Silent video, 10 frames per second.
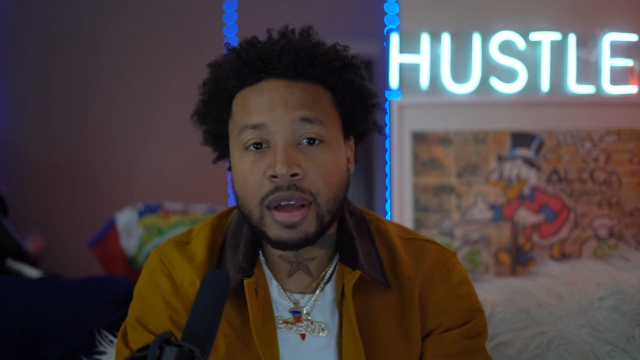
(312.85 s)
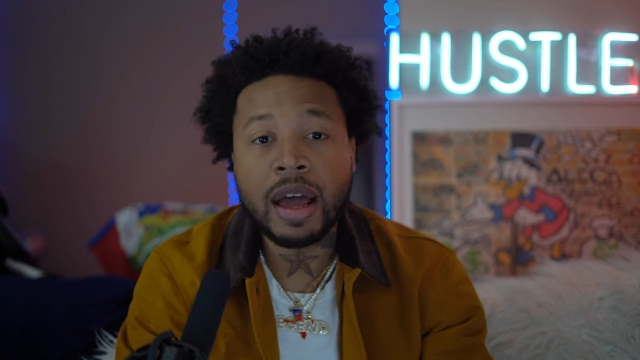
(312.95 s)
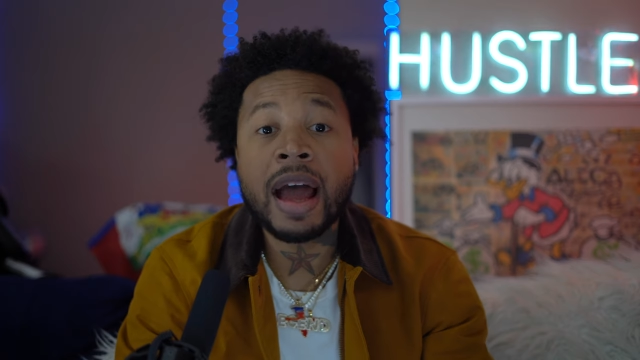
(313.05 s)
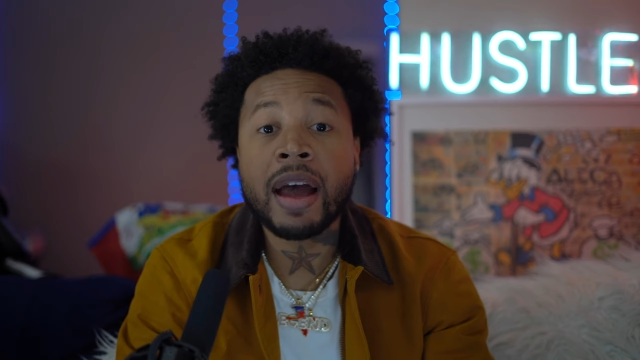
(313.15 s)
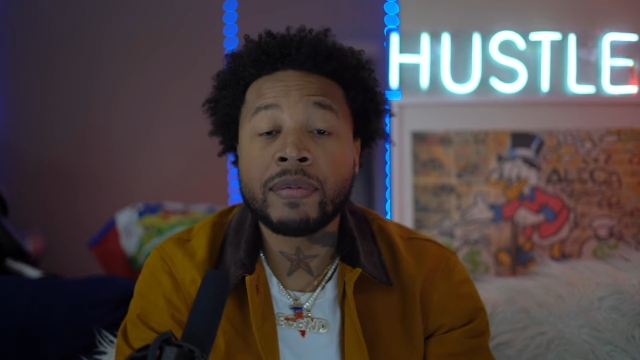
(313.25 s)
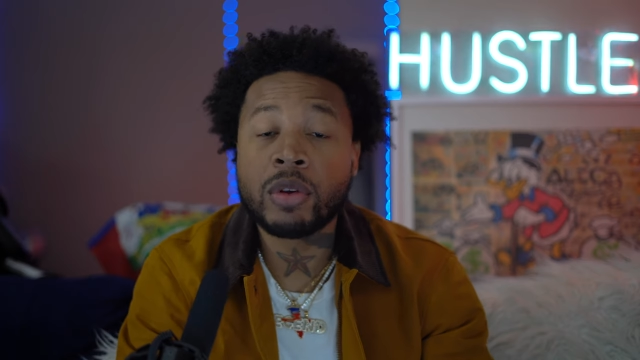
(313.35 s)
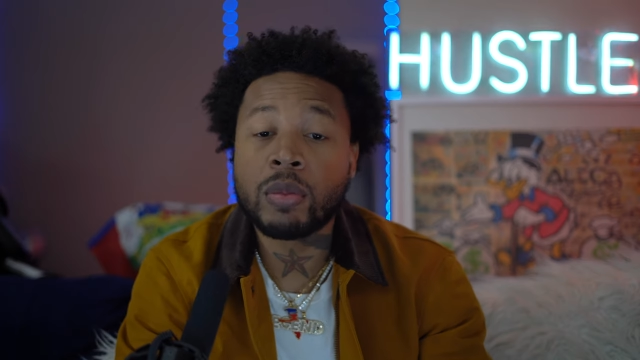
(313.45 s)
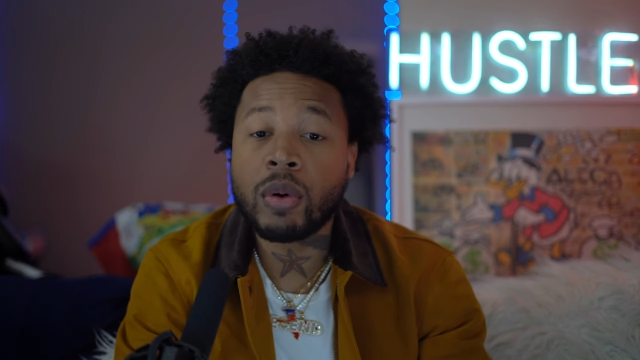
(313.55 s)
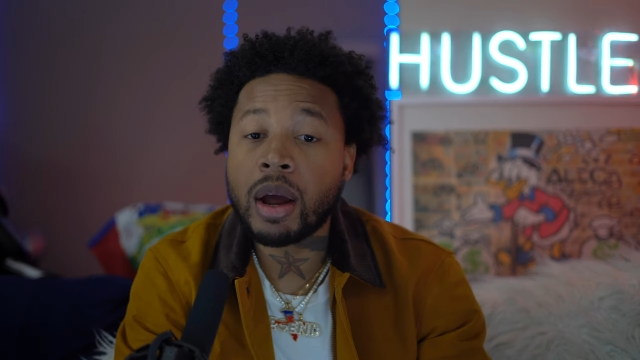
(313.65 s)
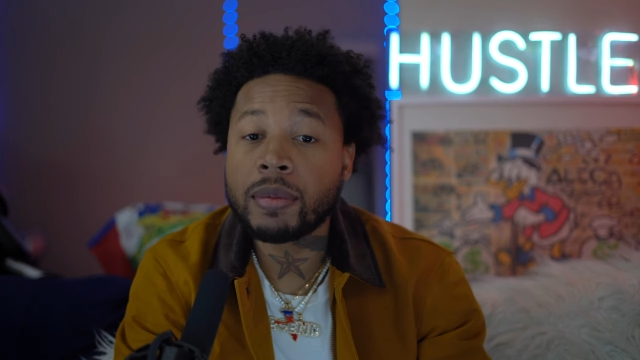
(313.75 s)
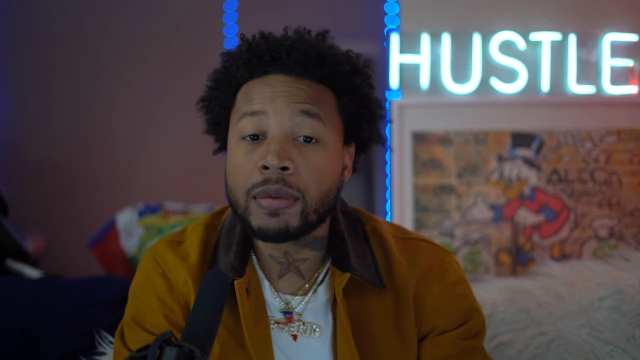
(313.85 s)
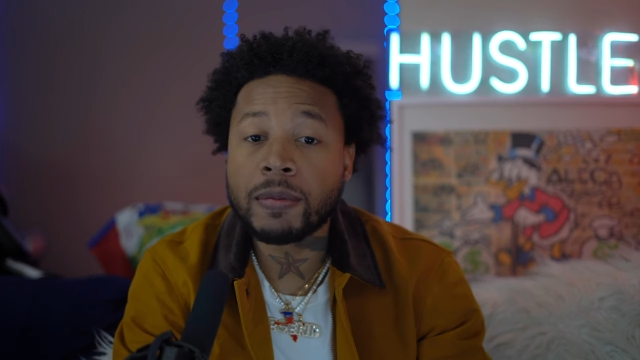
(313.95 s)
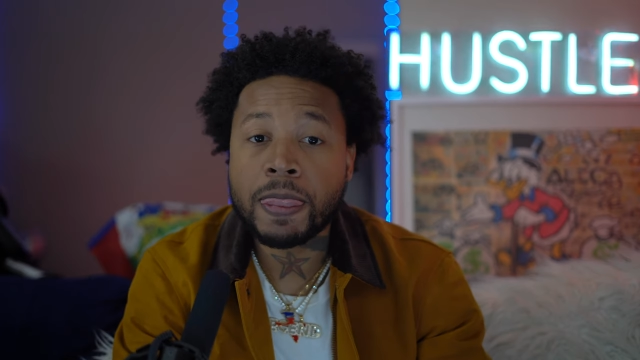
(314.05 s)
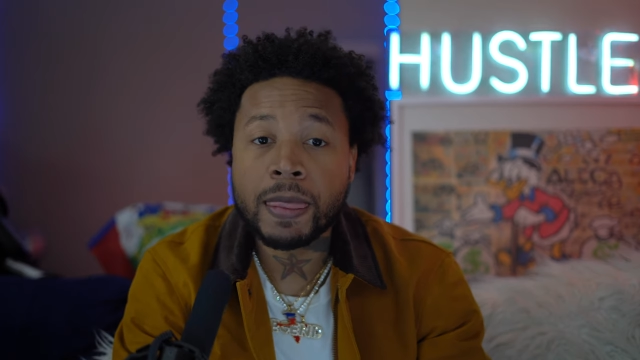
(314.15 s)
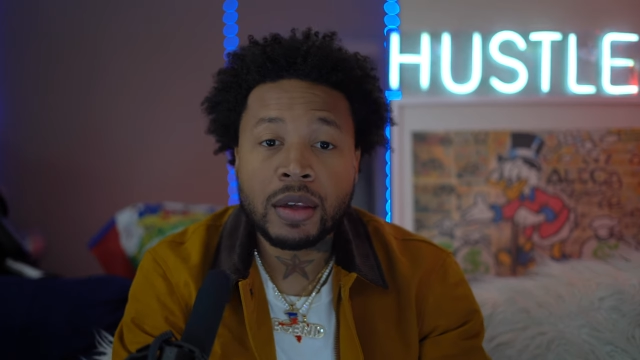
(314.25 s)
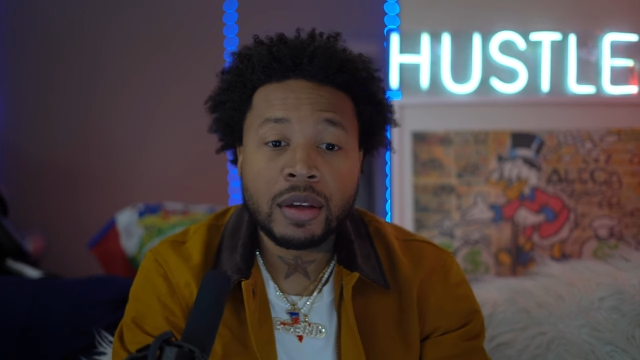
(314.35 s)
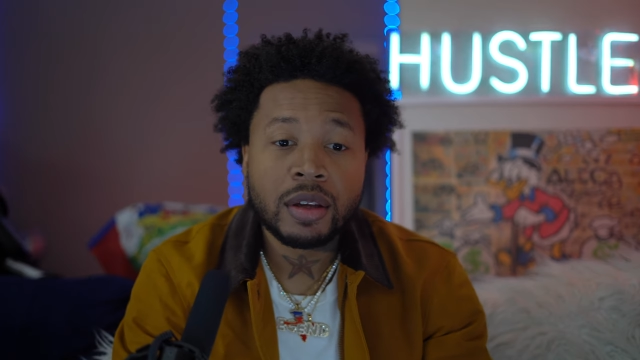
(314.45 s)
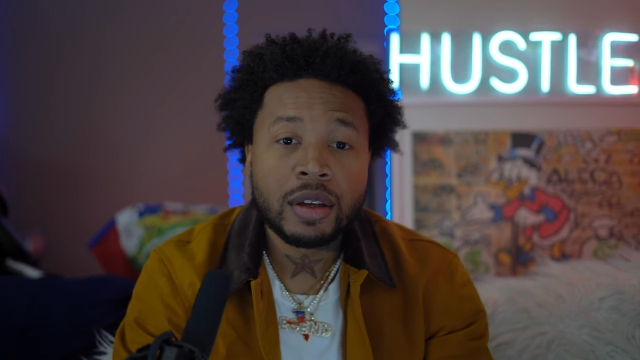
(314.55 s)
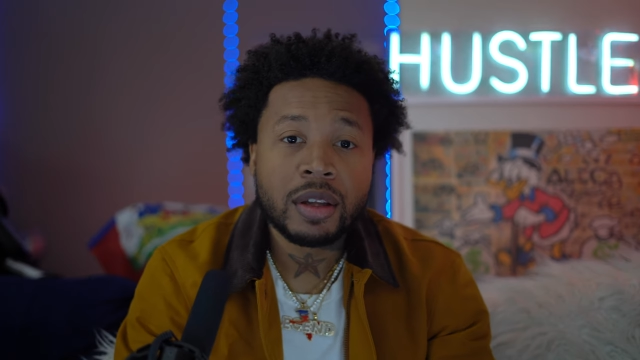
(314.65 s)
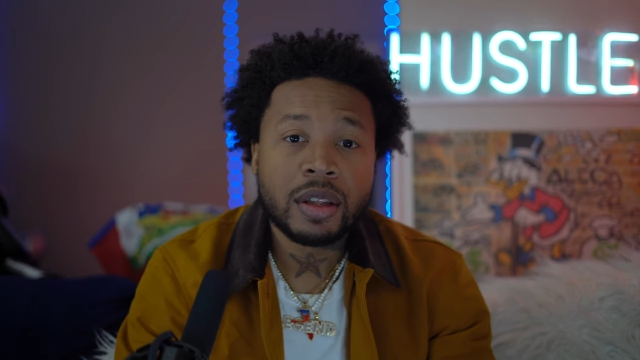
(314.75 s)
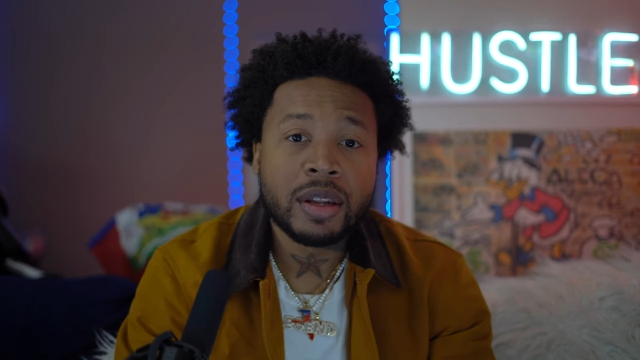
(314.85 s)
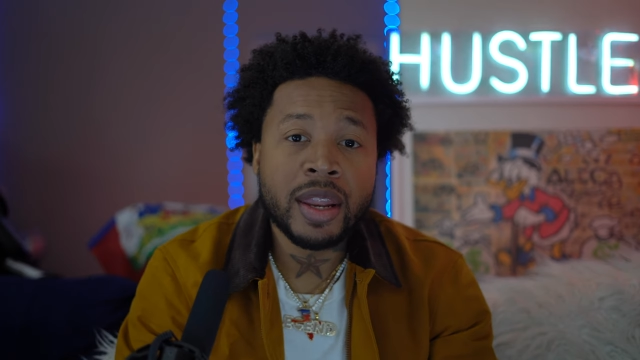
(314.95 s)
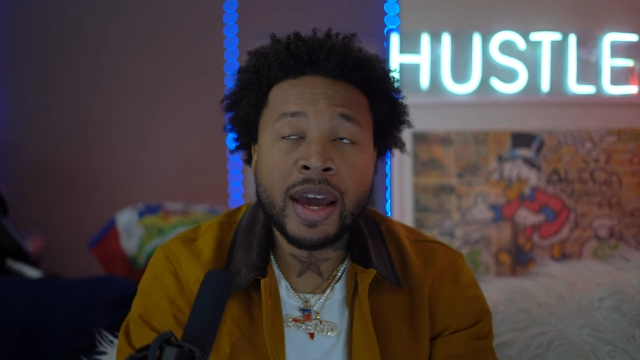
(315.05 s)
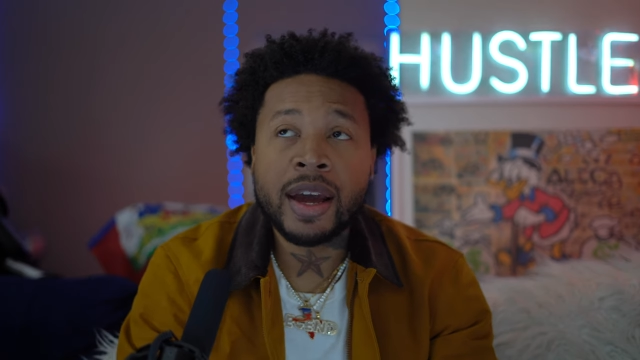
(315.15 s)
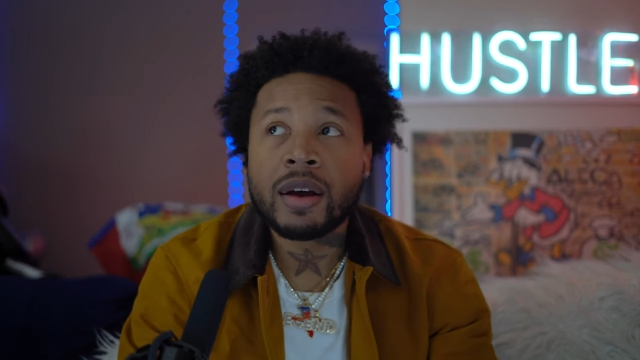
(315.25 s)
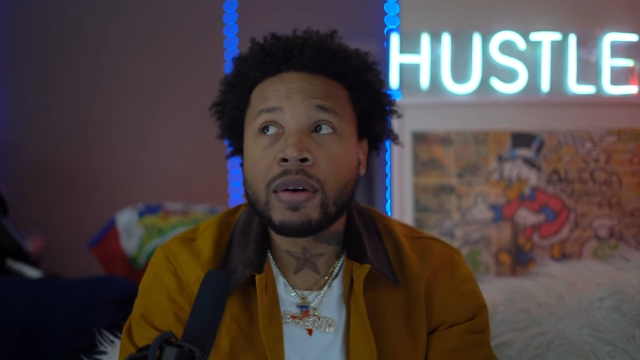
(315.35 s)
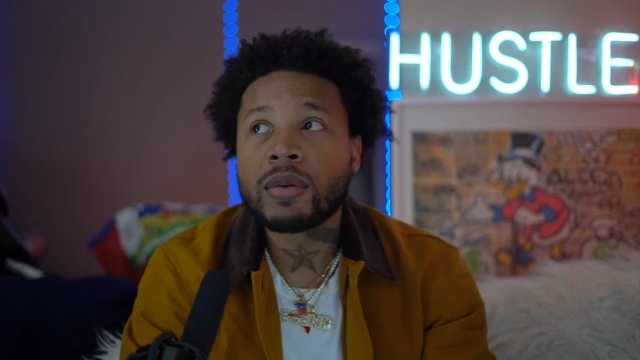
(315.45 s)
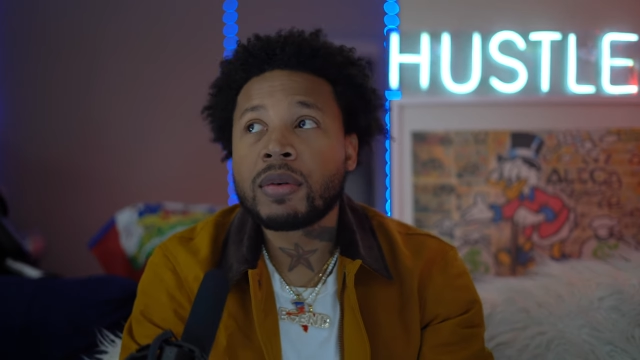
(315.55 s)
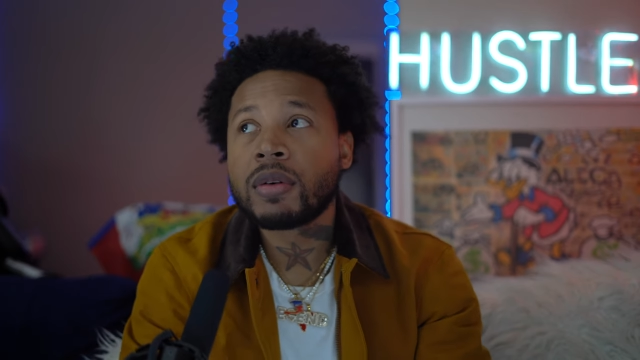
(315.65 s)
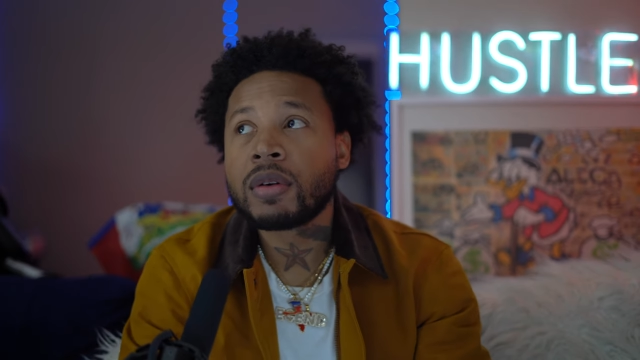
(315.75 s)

I have no problem. Now,